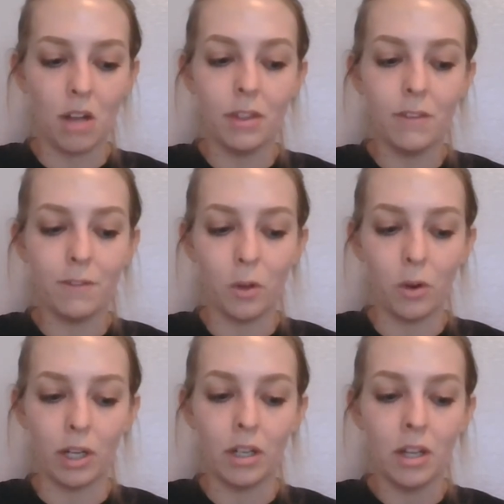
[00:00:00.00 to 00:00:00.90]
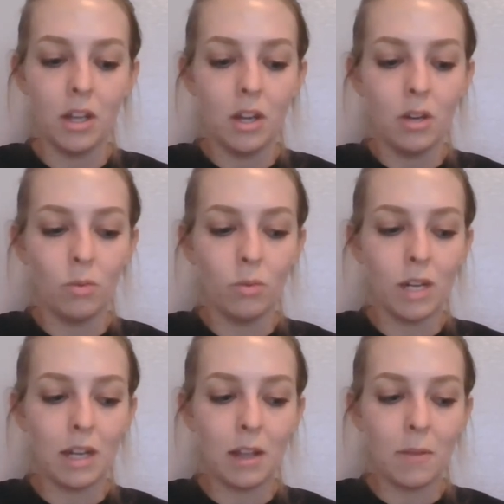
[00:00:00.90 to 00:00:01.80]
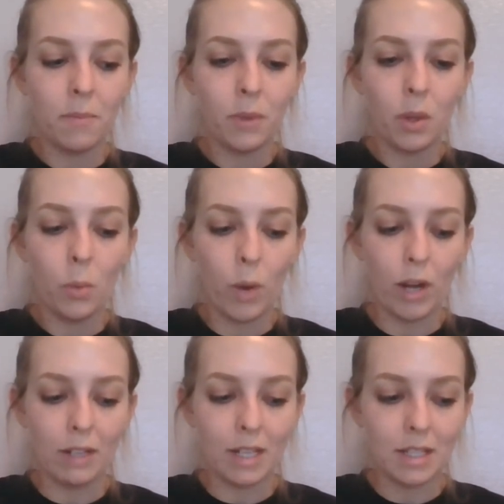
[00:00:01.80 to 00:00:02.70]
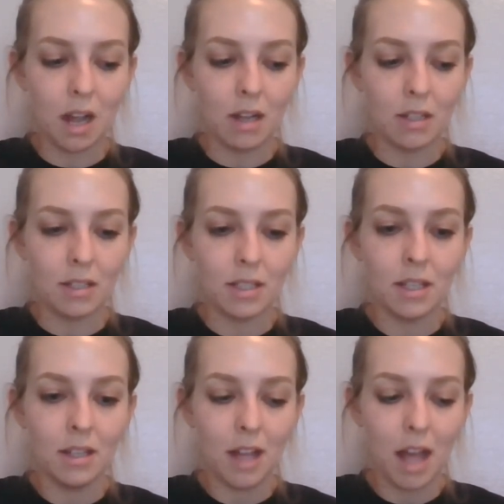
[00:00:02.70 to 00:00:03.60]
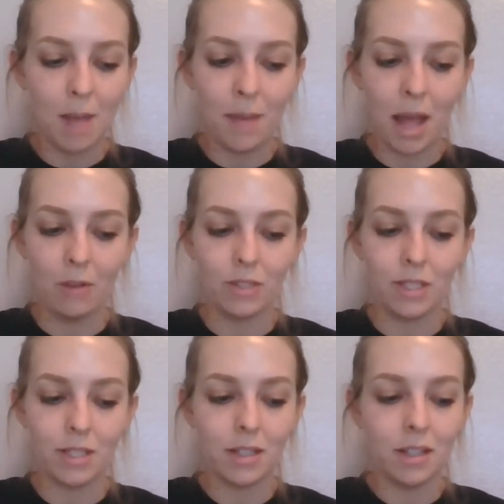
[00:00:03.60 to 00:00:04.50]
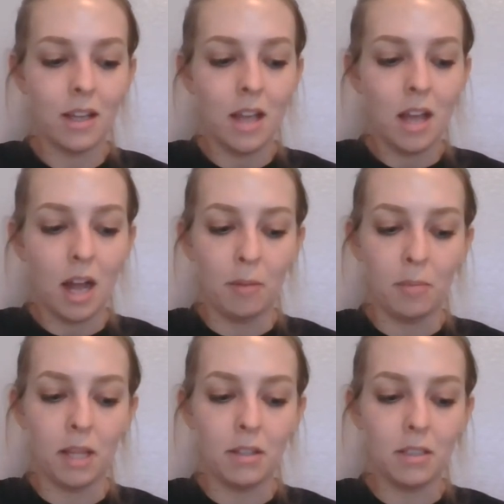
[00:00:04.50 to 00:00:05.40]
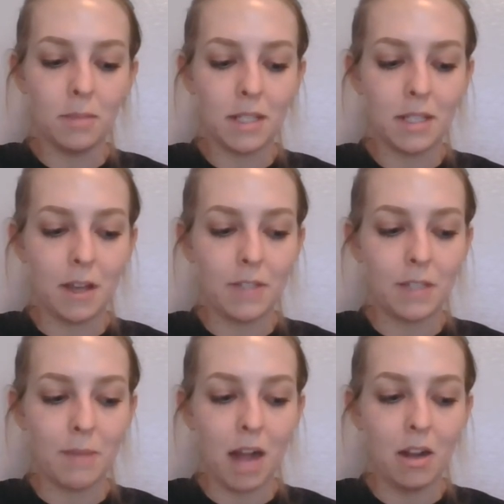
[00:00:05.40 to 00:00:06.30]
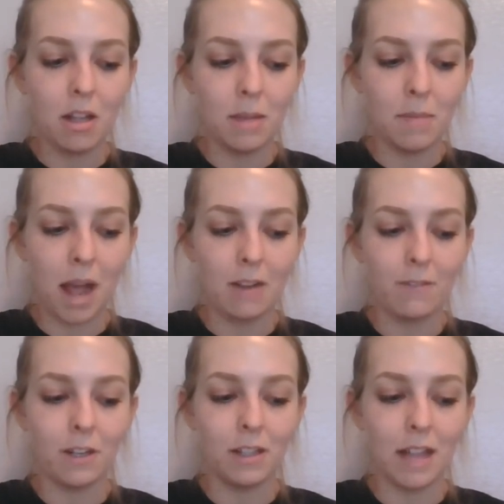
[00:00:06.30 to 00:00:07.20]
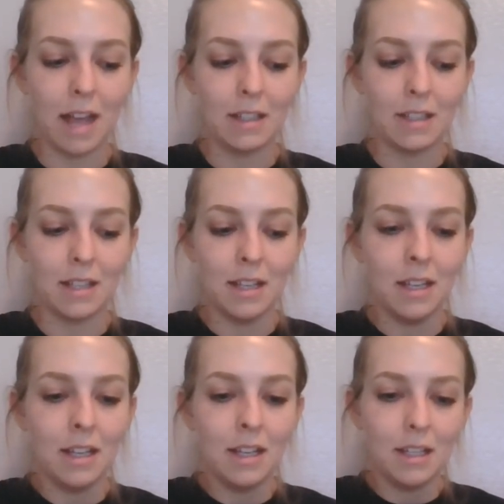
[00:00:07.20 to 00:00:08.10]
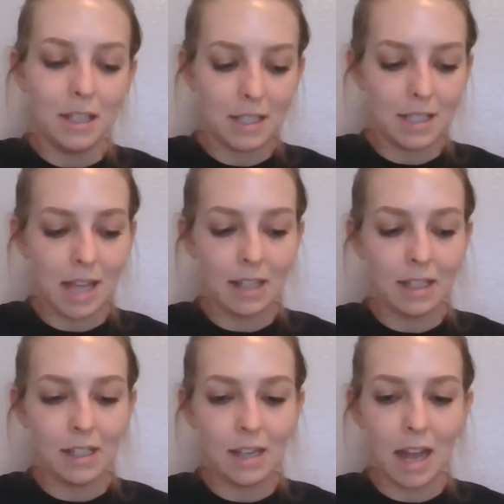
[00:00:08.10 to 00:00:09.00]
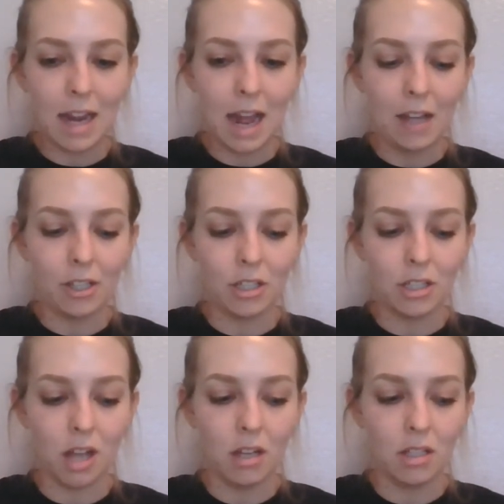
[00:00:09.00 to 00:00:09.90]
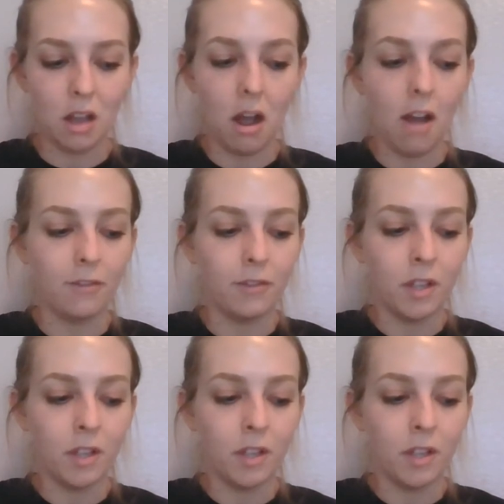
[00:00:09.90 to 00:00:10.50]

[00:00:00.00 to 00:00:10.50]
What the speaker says: on the floor, reading, wearing socks. I pounced. I plunked myself smack on the back of her legs. In a second, I had her socks off.